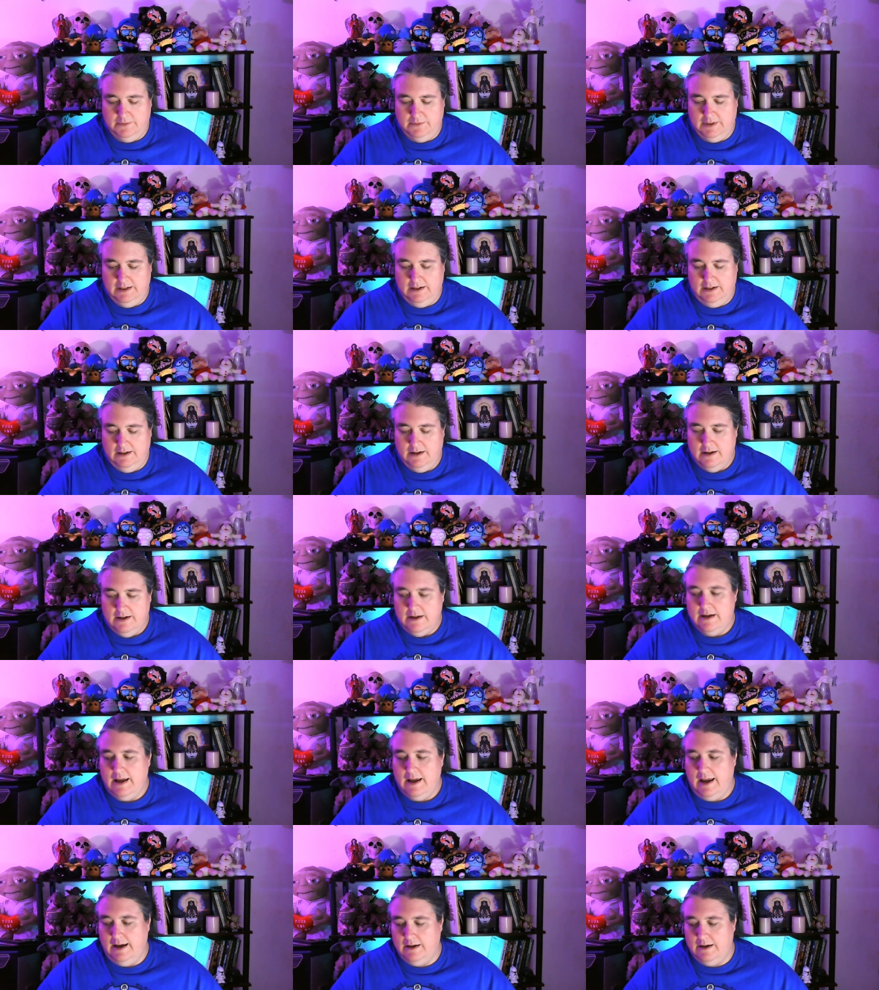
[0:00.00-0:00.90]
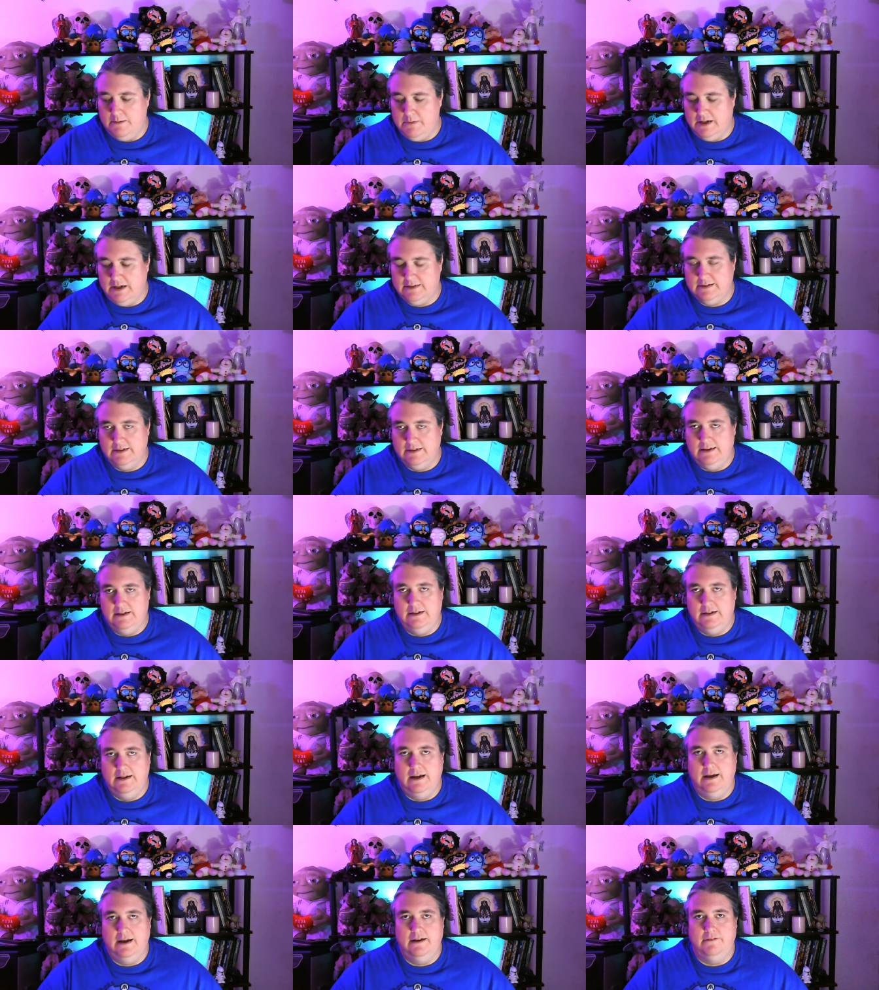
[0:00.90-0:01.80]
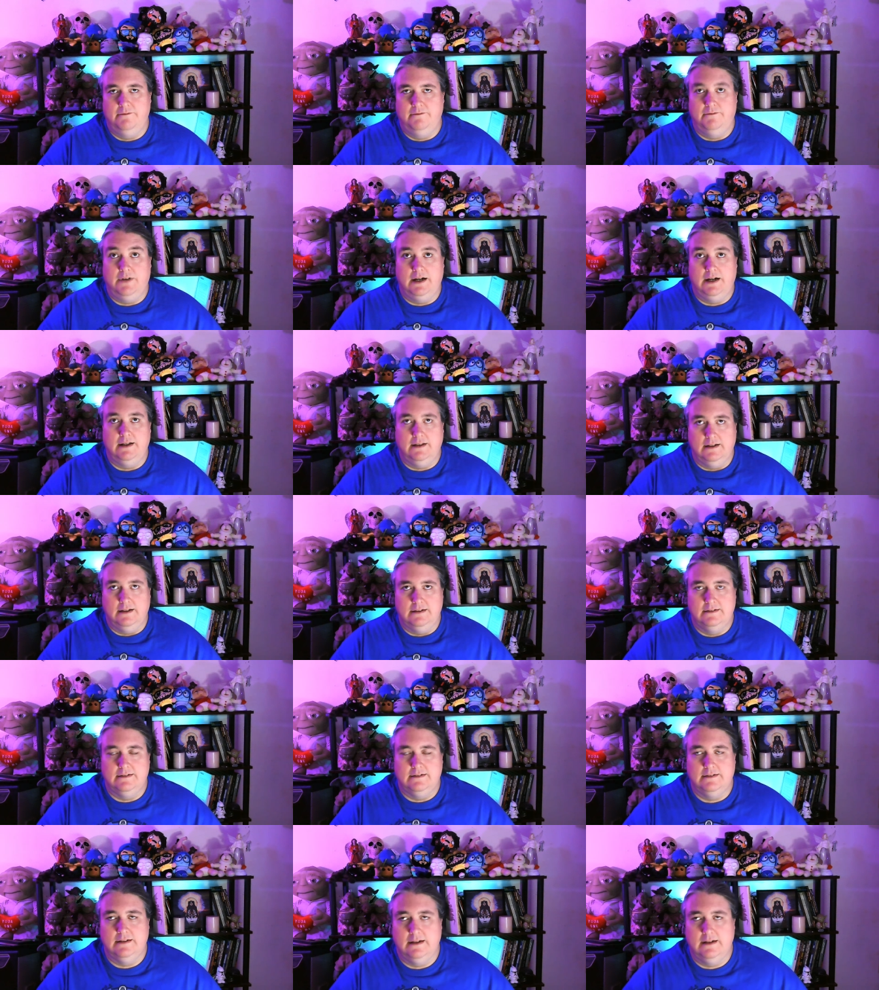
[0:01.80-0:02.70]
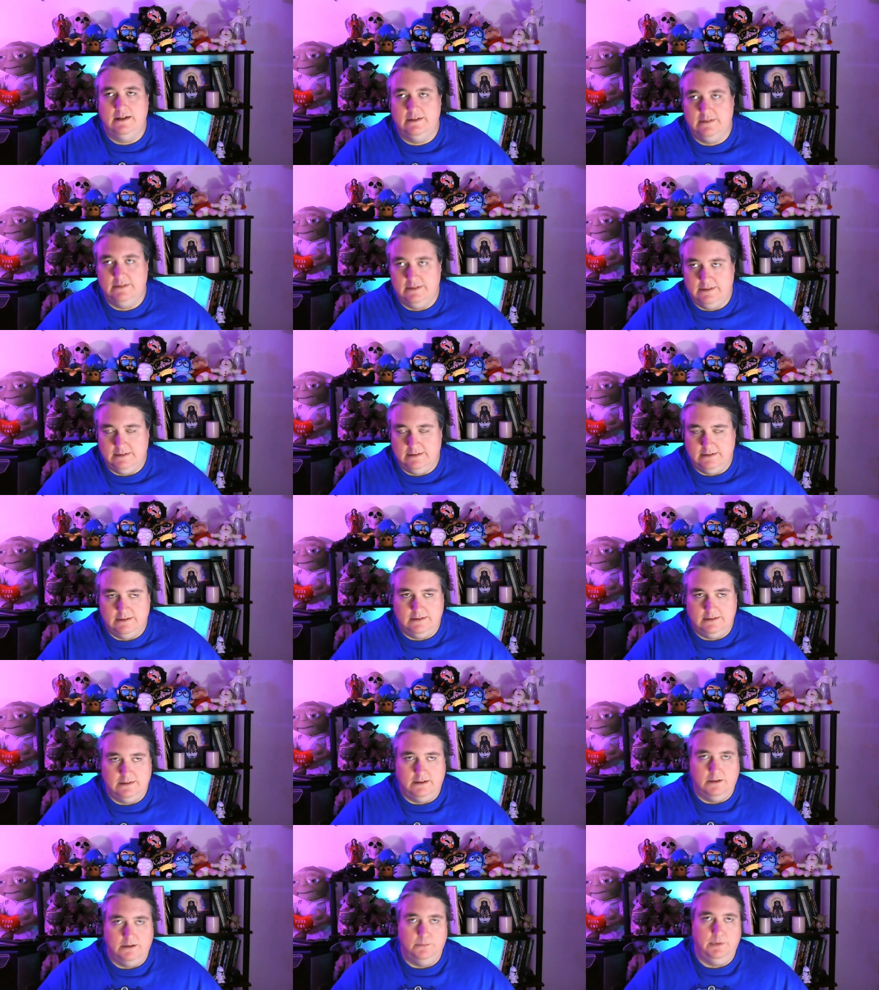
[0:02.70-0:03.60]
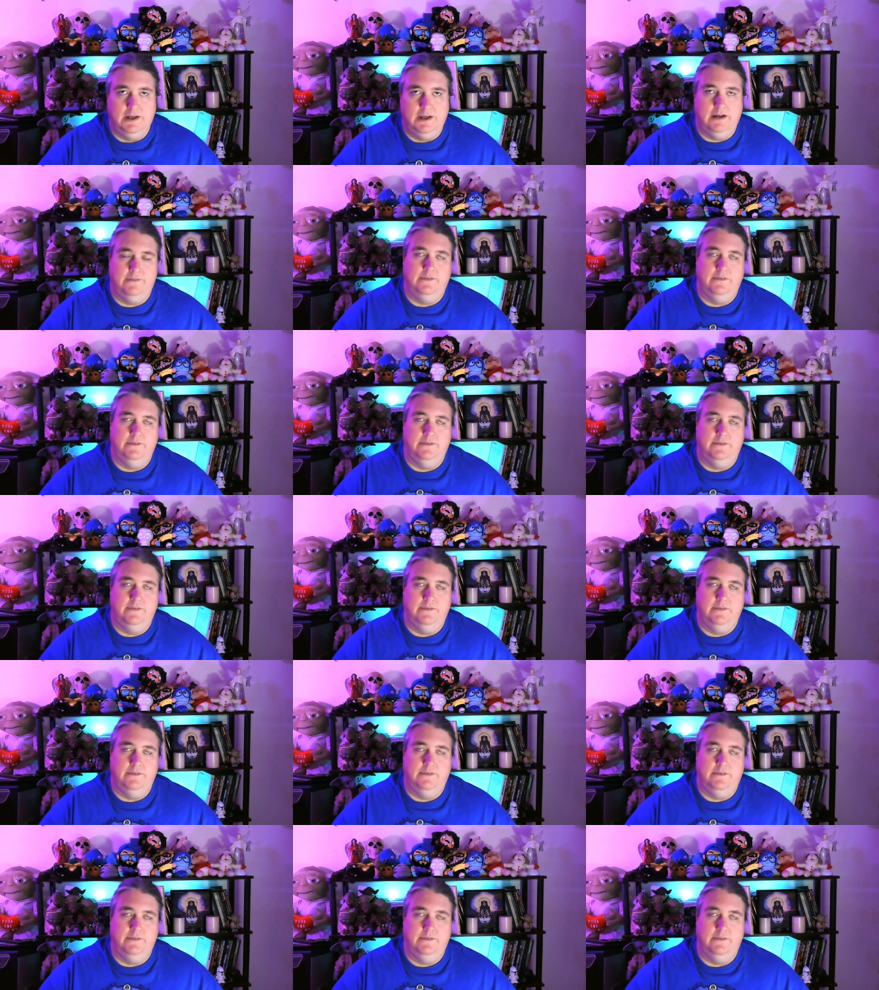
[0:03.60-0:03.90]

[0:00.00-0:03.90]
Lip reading: The animosity and violence that has existed on behalf